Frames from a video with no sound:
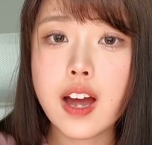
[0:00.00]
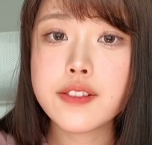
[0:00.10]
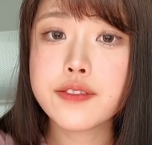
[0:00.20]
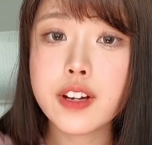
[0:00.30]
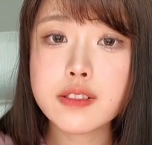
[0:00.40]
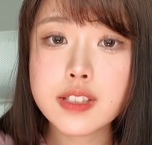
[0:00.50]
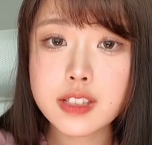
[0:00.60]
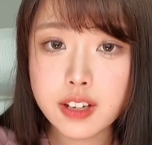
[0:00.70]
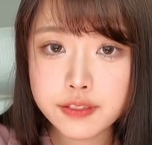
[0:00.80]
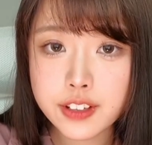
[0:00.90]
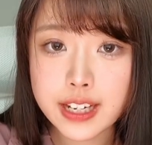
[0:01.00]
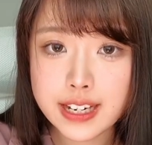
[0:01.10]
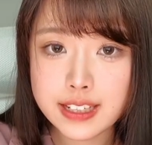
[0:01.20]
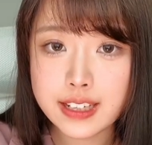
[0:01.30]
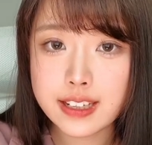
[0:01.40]
I felt
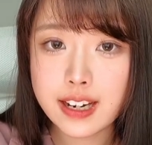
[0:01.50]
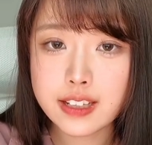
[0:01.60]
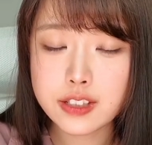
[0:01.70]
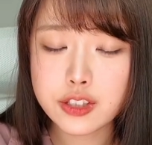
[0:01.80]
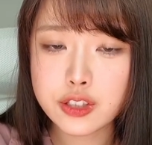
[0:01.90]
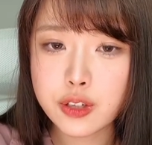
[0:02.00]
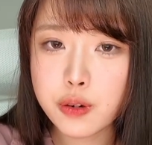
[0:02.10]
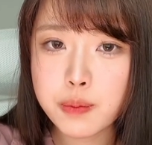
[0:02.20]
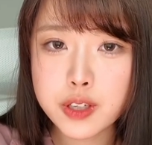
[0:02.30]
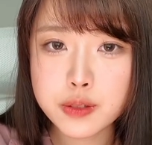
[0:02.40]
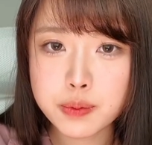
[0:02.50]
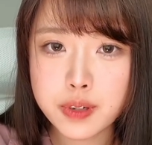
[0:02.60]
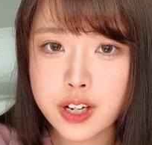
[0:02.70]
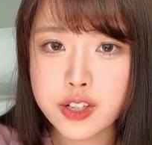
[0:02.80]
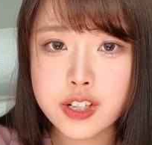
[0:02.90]
suffocated and so much
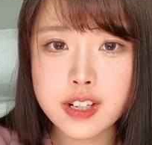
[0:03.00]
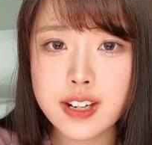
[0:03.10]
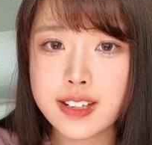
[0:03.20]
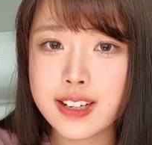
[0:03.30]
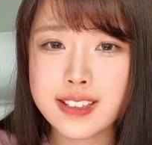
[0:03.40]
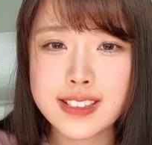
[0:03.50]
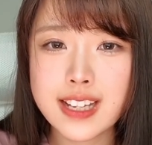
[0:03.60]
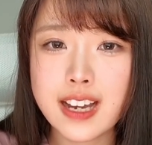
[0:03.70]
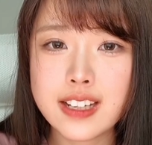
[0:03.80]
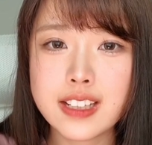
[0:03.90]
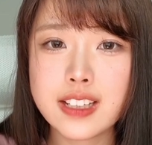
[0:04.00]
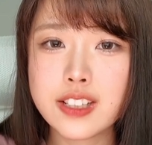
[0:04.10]
pressure and anxiety.